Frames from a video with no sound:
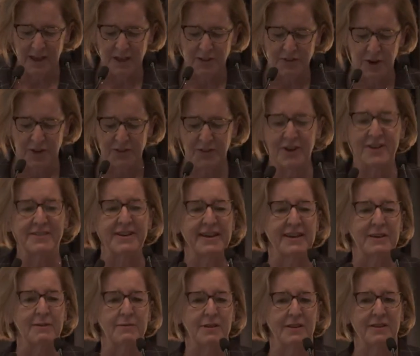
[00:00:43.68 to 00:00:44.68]
So I thought I'd
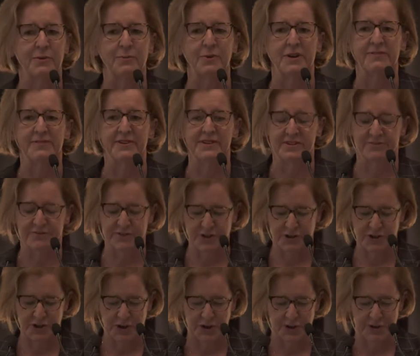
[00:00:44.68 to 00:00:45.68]
take a little bit of a different
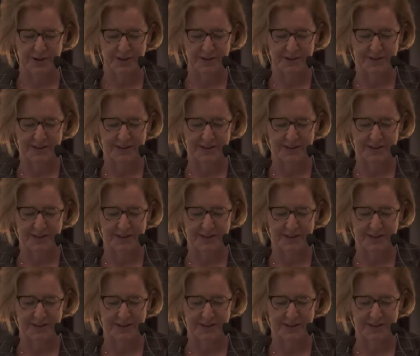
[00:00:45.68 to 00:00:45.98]
turn,